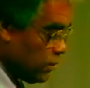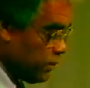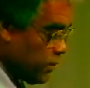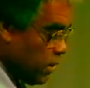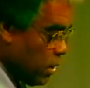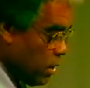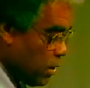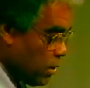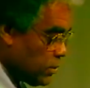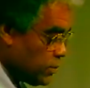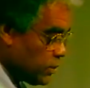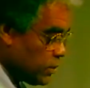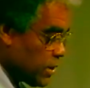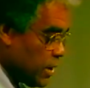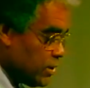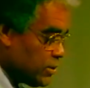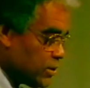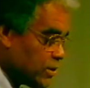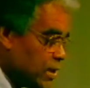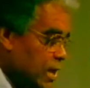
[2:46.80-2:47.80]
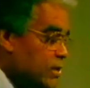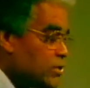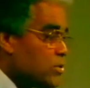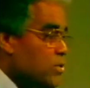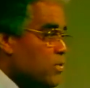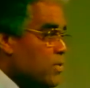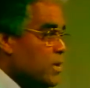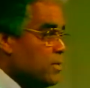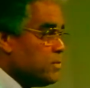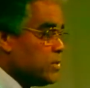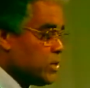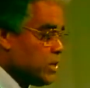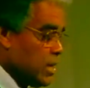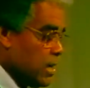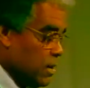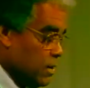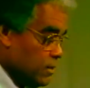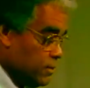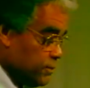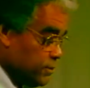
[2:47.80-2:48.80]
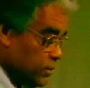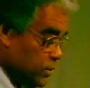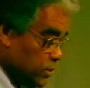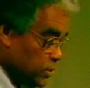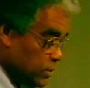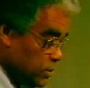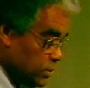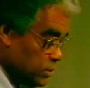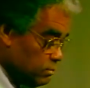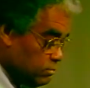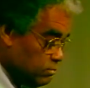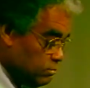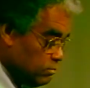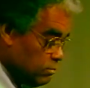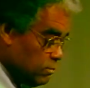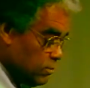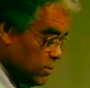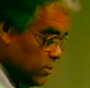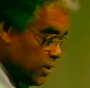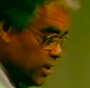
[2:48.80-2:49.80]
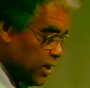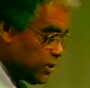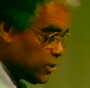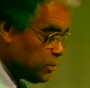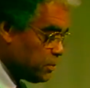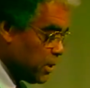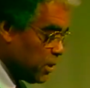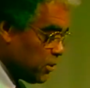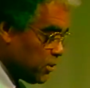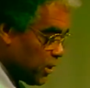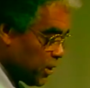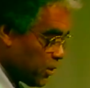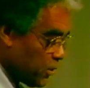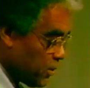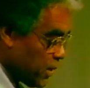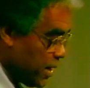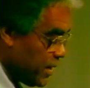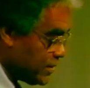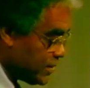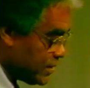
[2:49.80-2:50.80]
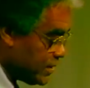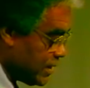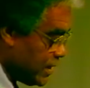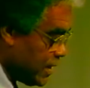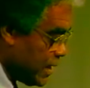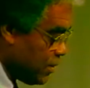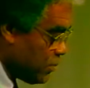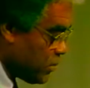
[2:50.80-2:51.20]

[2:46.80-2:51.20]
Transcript: of ours said to themselves, Let's build a great city